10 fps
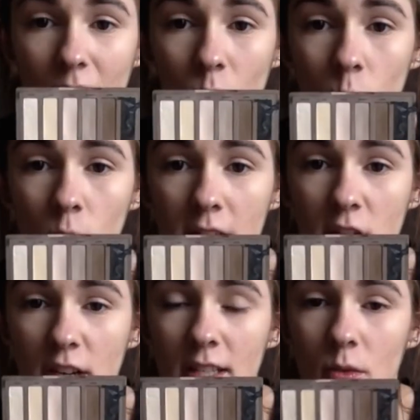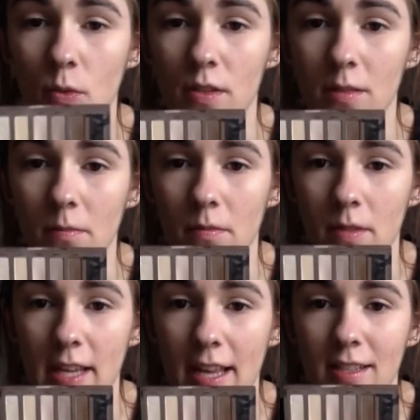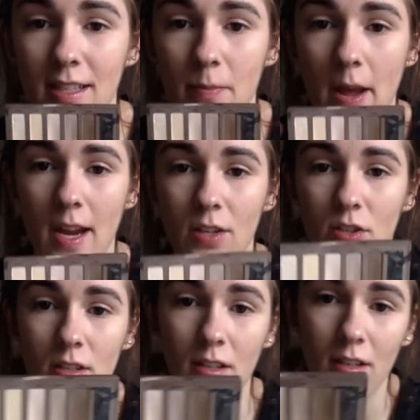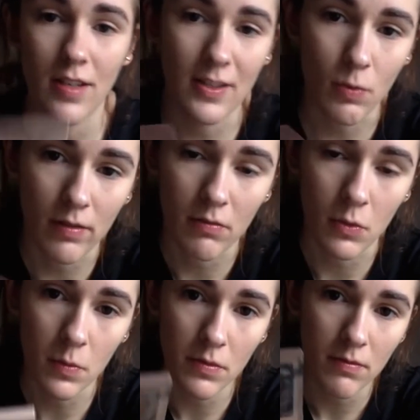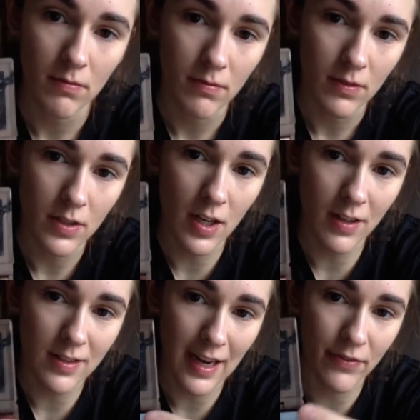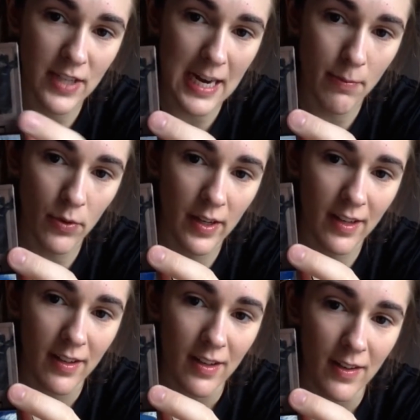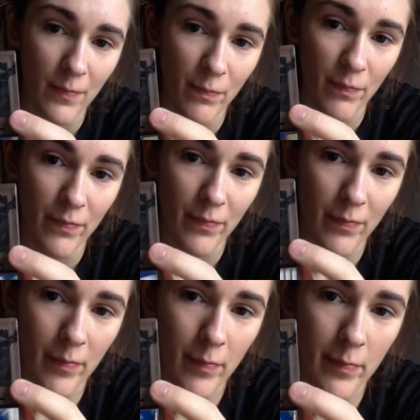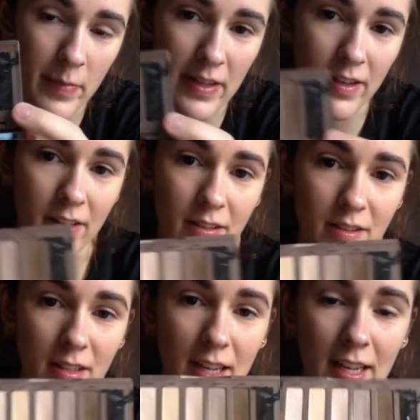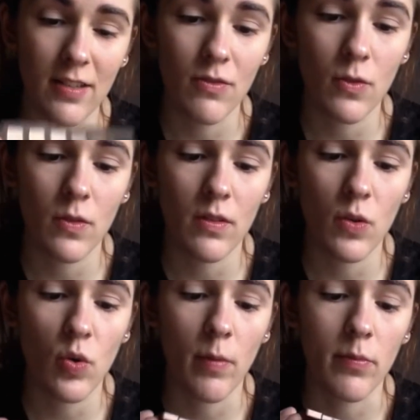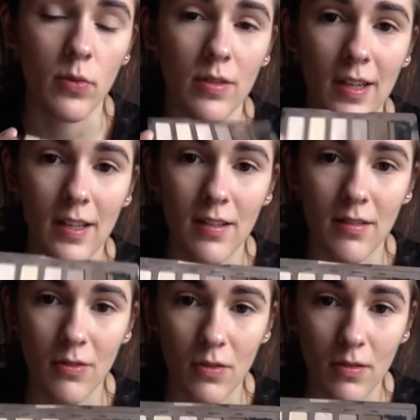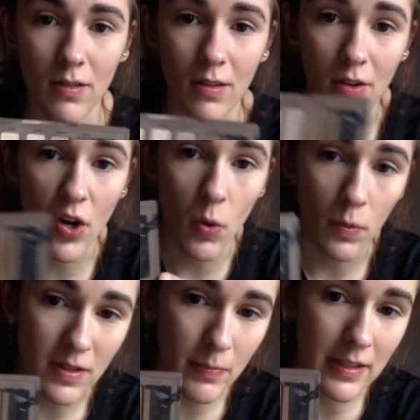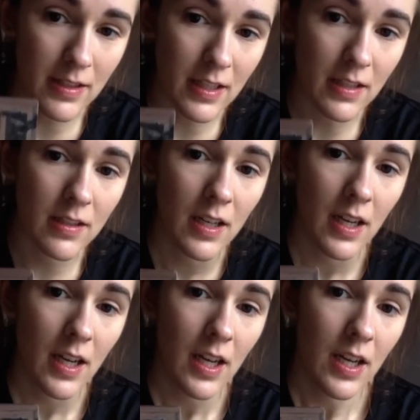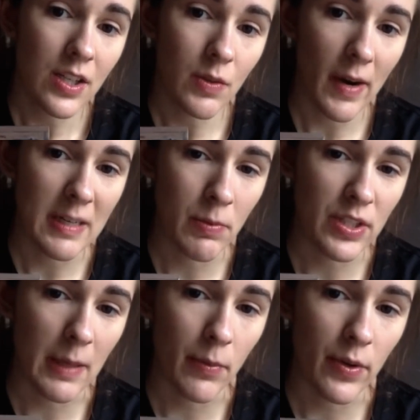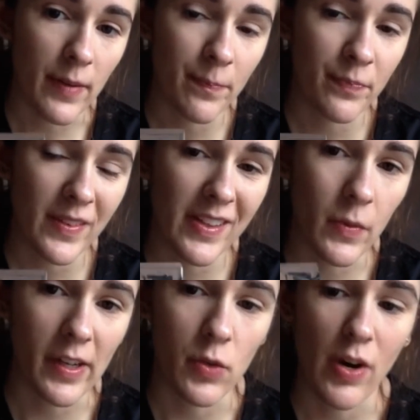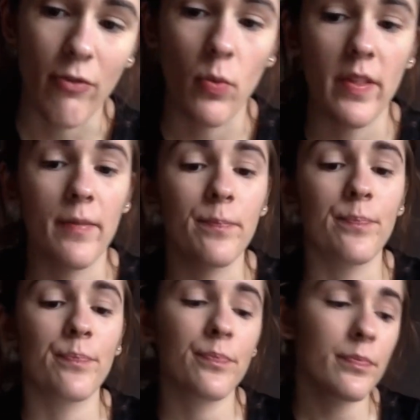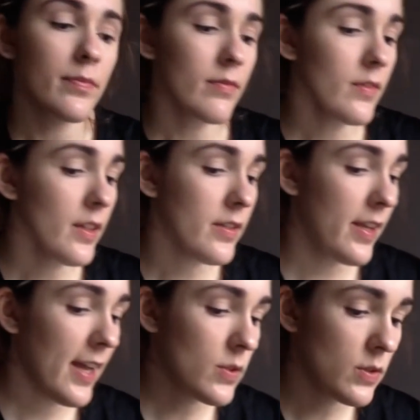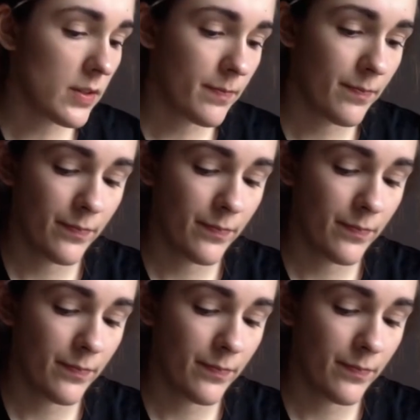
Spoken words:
All these shades are awesome. Yes, this one, does have tape on it because it crumbles like no one's business, so I had to put tape on it so I could travel with it. So yeah, it's awesome.